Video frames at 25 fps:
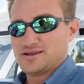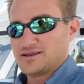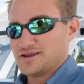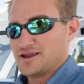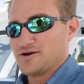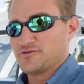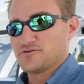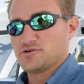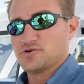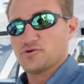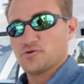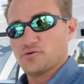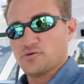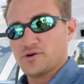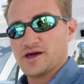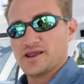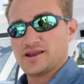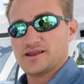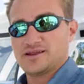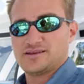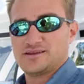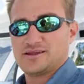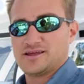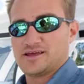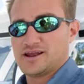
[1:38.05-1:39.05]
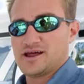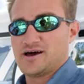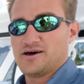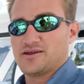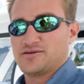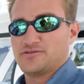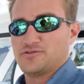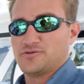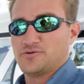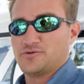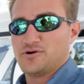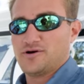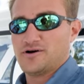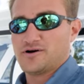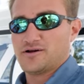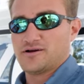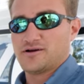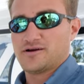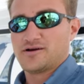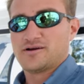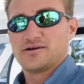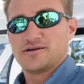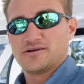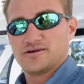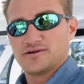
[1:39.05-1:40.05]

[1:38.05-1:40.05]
Now you're ready to get out on the water.